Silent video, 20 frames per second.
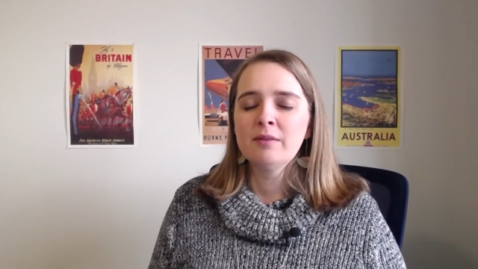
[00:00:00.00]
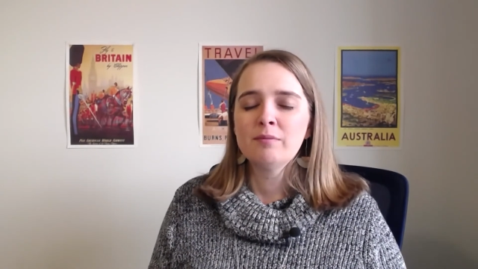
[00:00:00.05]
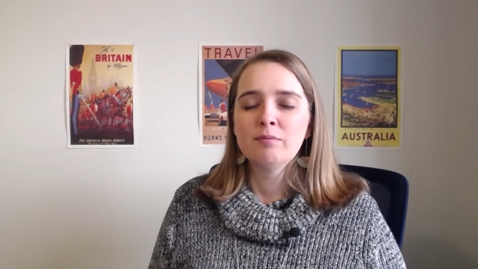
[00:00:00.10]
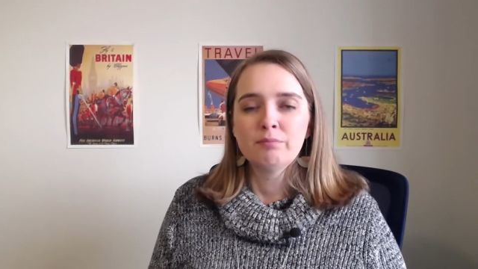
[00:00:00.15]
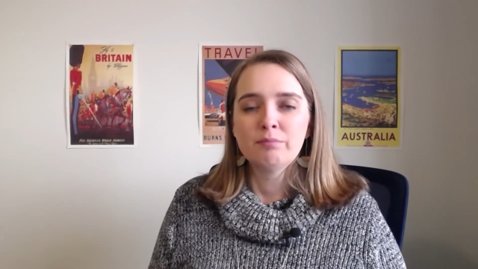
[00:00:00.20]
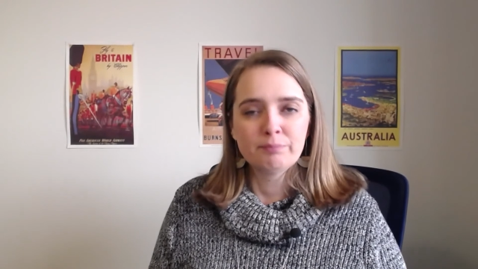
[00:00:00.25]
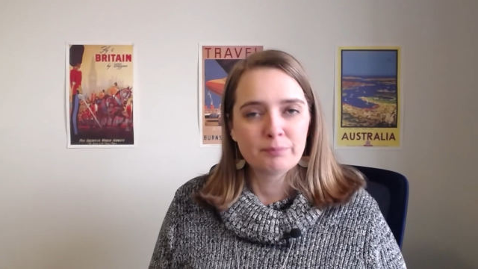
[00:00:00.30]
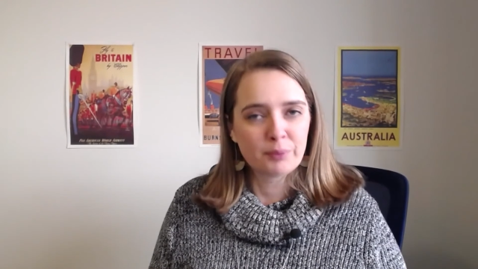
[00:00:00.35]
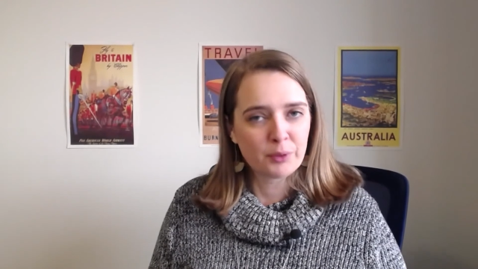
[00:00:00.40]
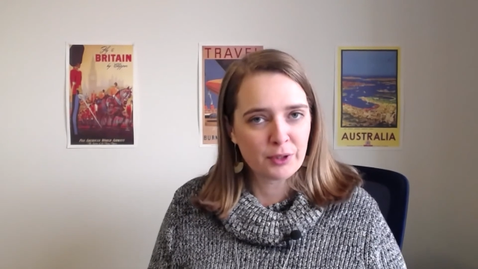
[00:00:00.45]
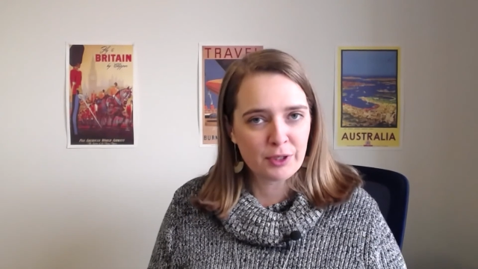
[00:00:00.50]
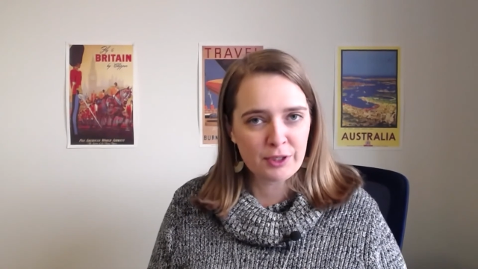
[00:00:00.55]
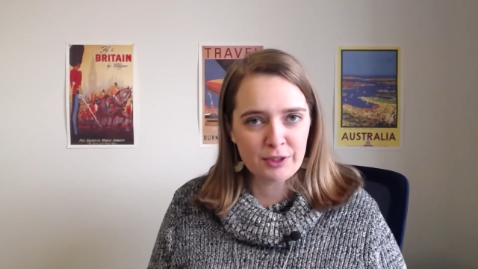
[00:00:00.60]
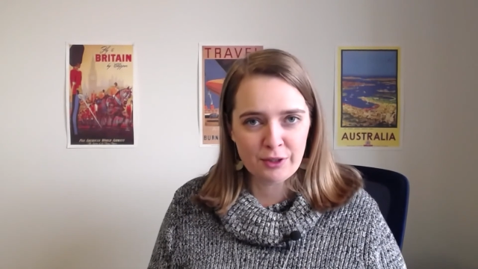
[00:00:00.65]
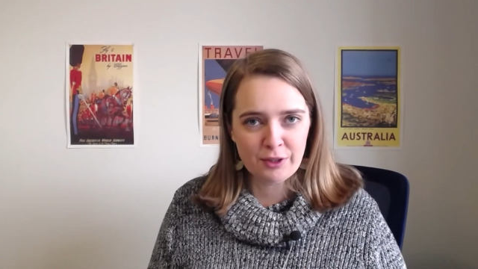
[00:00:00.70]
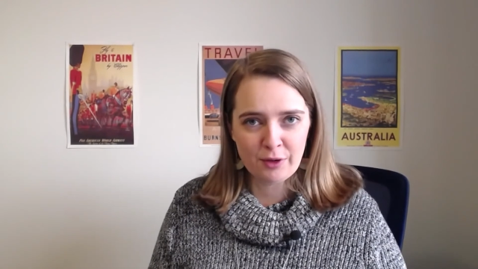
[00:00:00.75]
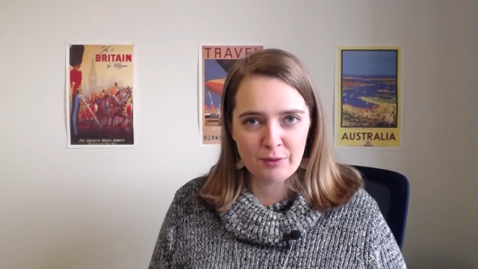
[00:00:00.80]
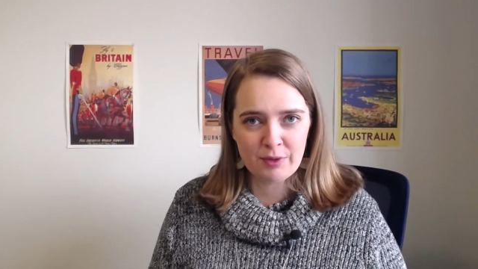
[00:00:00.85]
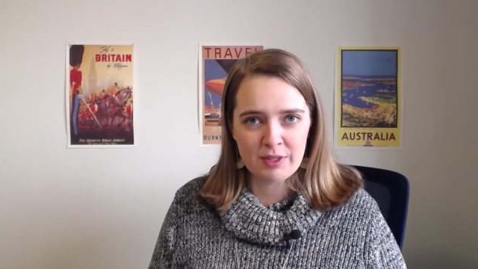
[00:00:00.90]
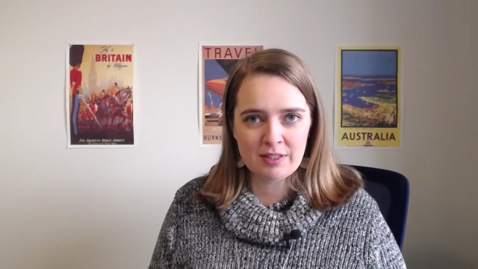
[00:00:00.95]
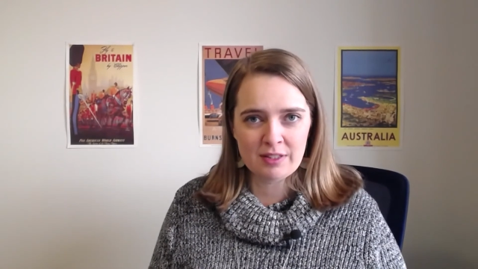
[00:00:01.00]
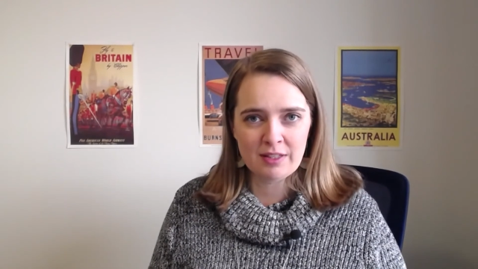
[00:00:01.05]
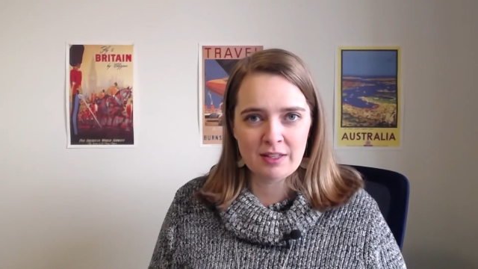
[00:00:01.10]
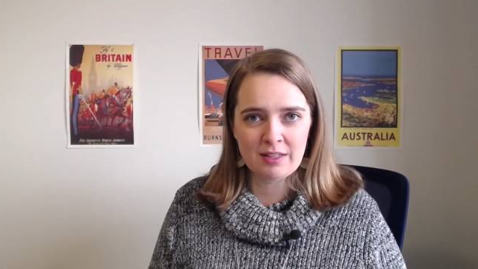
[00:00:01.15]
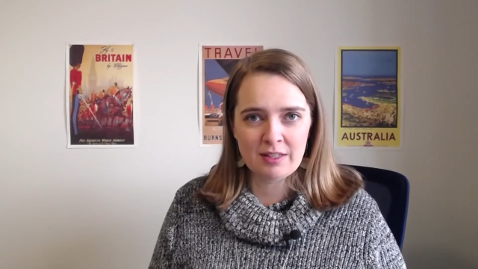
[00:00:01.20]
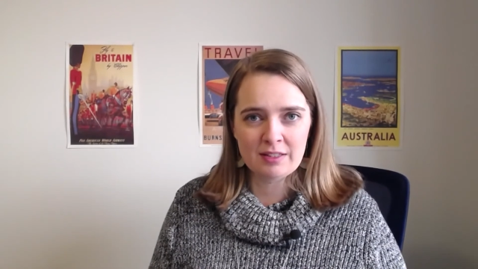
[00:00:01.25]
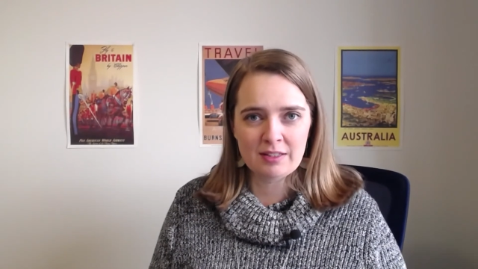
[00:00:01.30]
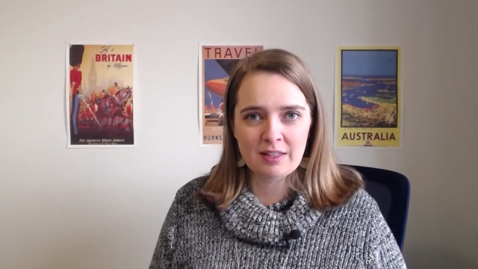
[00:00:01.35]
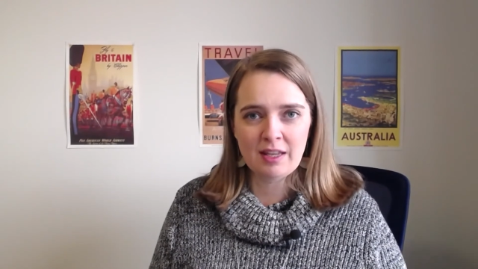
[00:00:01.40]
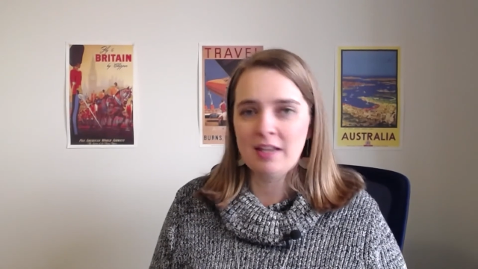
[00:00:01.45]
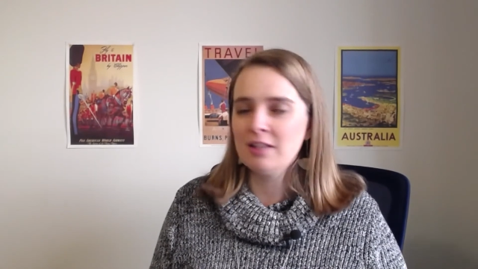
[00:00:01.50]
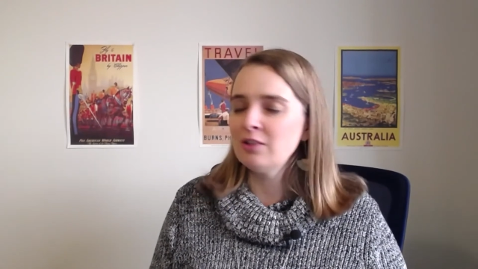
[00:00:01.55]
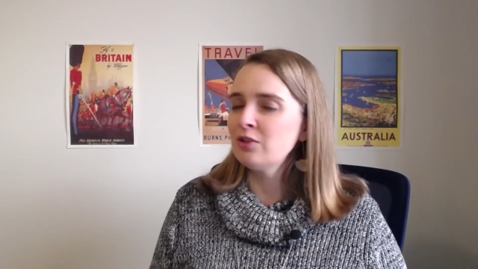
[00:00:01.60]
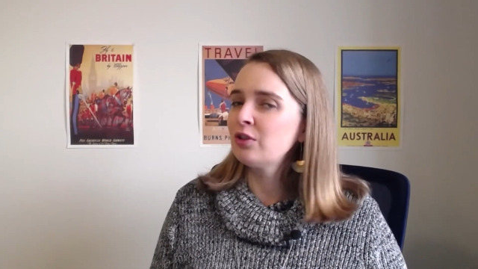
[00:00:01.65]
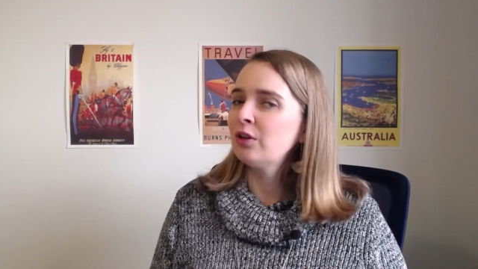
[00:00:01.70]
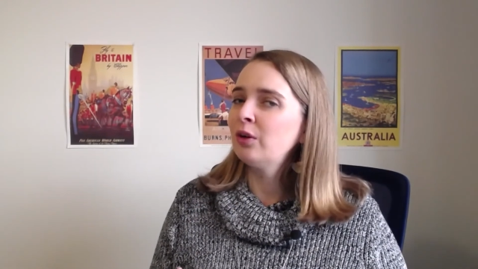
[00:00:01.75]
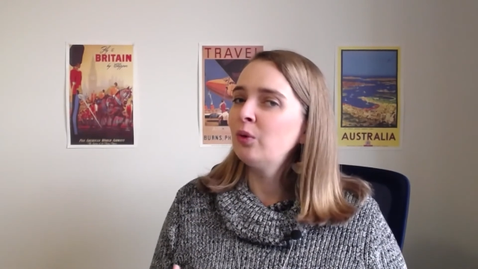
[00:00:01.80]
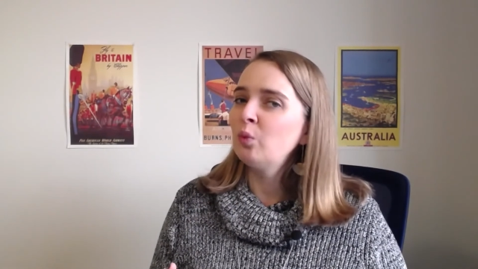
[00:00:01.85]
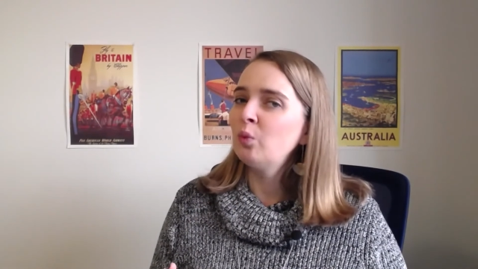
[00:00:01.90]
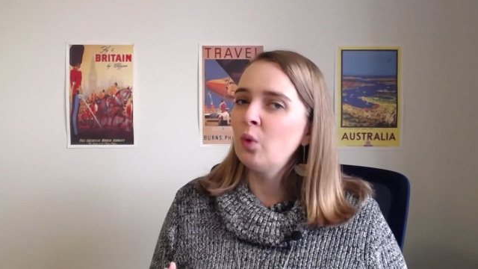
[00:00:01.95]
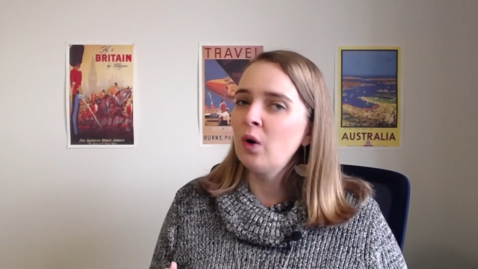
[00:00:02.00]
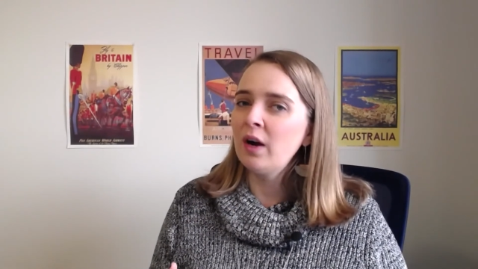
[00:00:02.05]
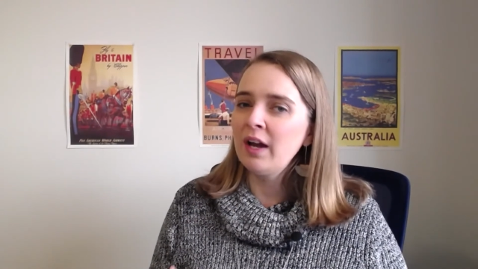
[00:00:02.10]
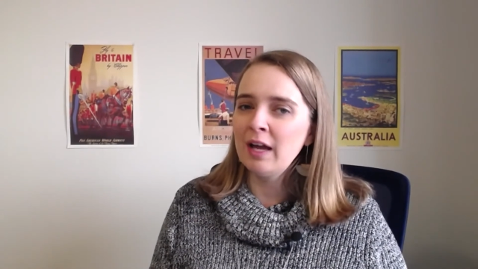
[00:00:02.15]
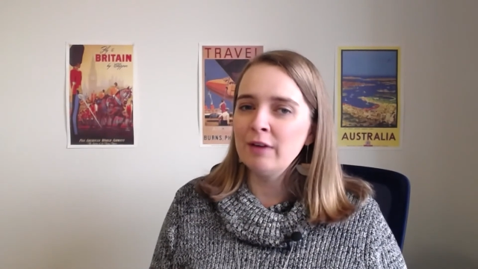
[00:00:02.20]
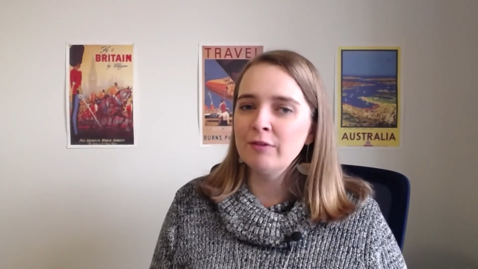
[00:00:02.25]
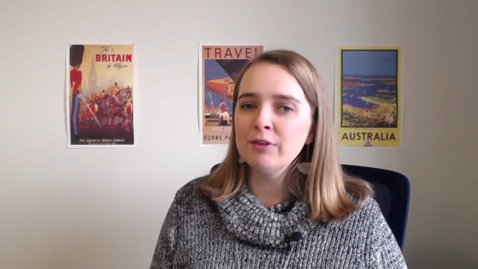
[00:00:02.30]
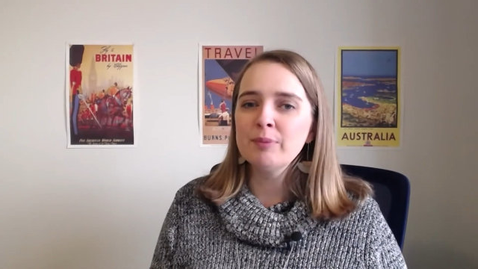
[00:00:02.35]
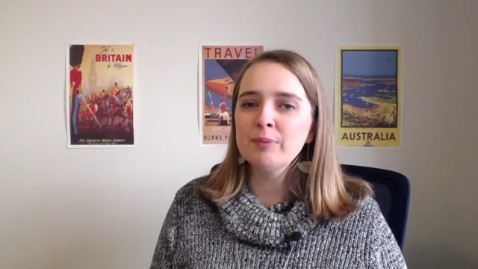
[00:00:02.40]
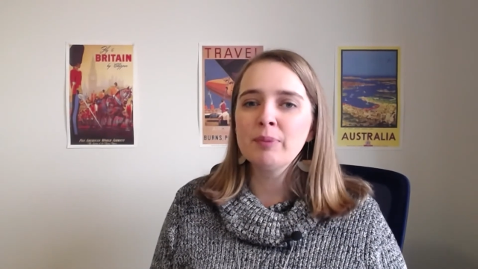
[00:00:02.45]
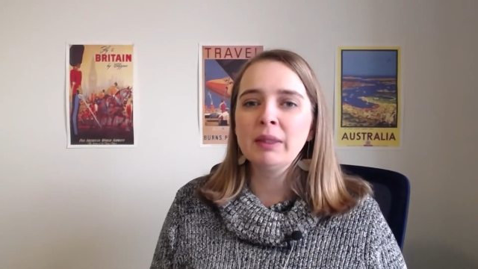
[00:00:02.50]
putting your receipts into whatever